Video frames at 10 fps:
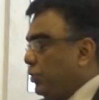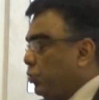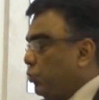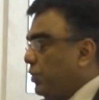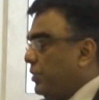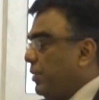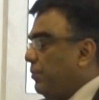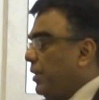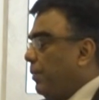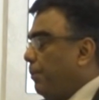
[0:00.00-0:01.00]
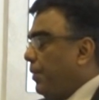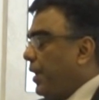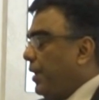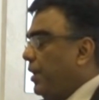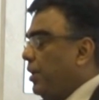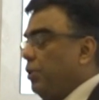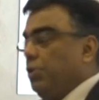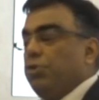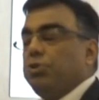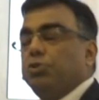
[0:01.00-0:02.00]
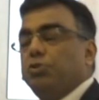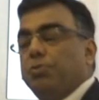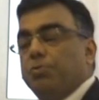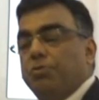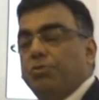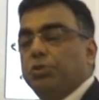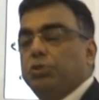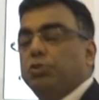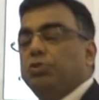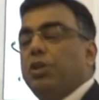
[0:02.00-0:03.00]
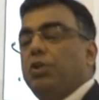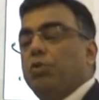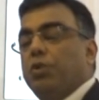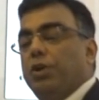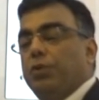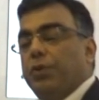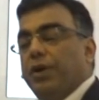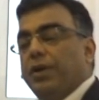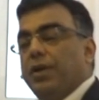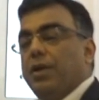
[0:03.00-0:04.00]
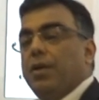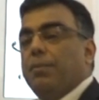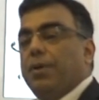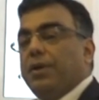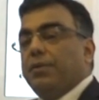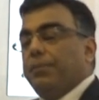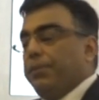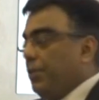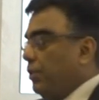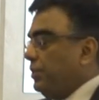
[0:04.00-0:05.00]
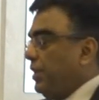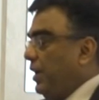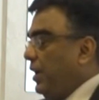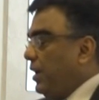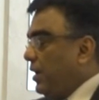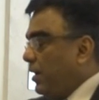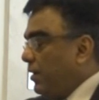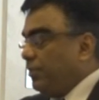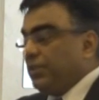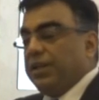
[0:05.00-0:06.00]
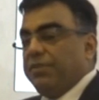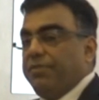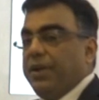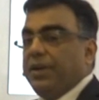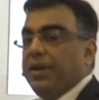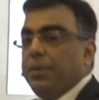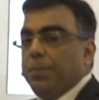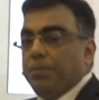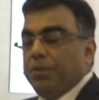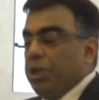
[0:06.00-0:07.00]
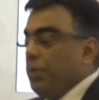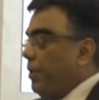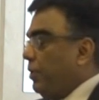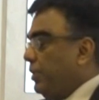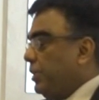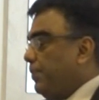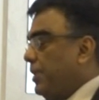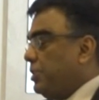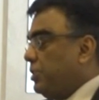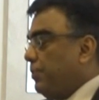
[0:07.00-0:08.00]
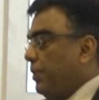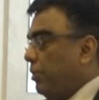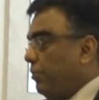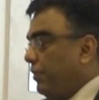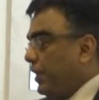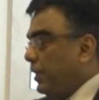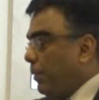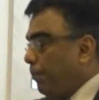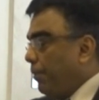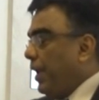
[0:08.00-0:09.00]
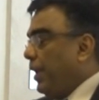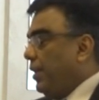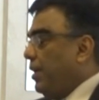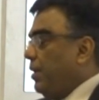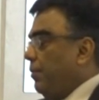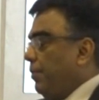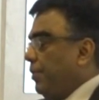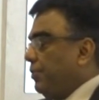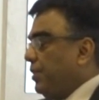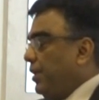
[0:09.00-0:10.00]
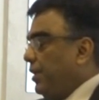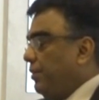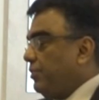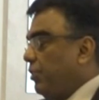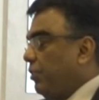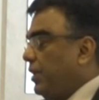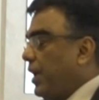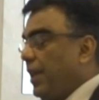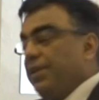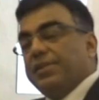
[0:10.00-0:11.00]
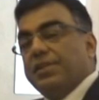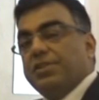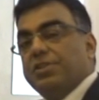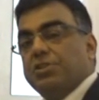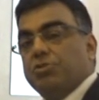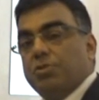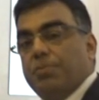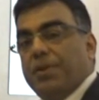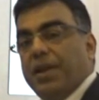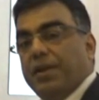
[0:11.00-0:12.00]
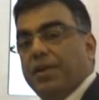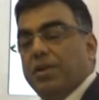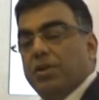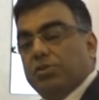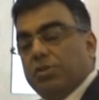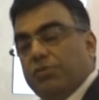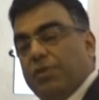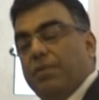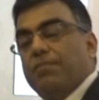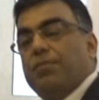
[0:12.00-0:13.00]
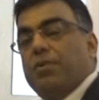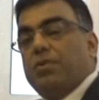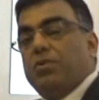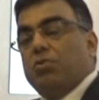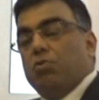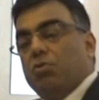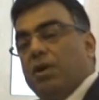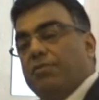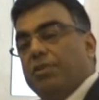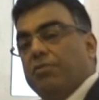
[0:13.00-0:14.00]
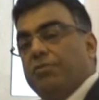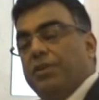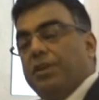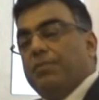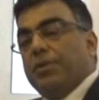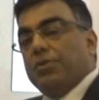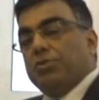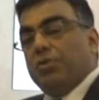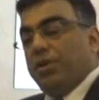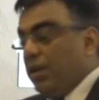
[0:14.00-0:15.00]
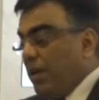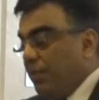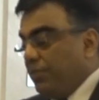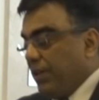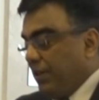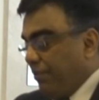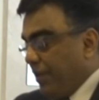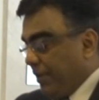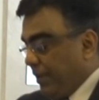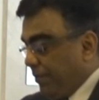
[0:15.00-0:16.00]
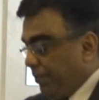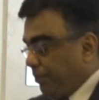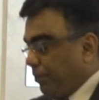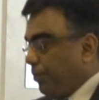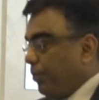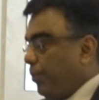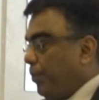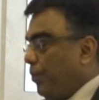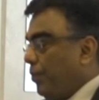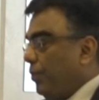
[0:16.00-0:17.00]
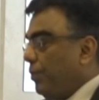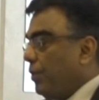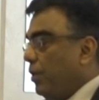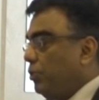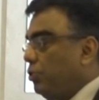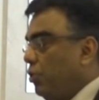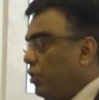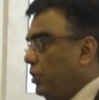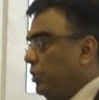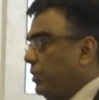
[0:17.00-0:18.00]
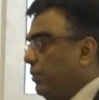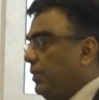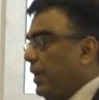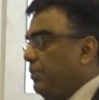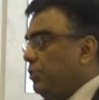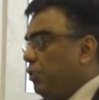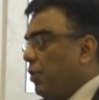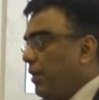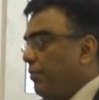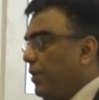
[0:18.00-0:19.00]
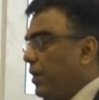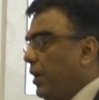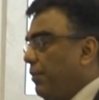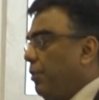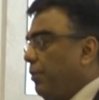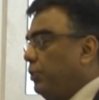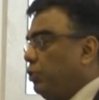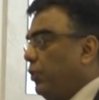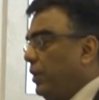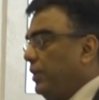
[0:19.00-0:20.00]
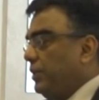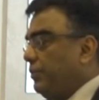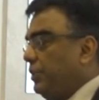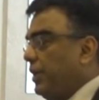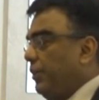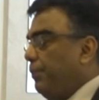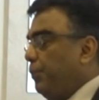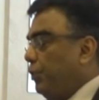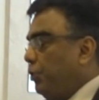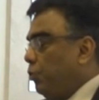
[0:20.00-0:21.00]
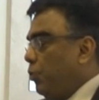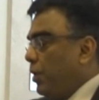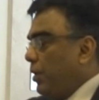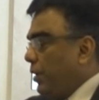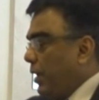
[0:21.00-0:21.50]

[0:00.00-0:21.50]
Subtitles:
any stone or something prick, you should remove your shoes and look into it. But because the nerves get affected, even these patients may not feel the pain because the nerves are not carrying sensation to the brain. So it's very important to look after your feet because your nerves get affected. So sometimes you have abnormal joints which can put you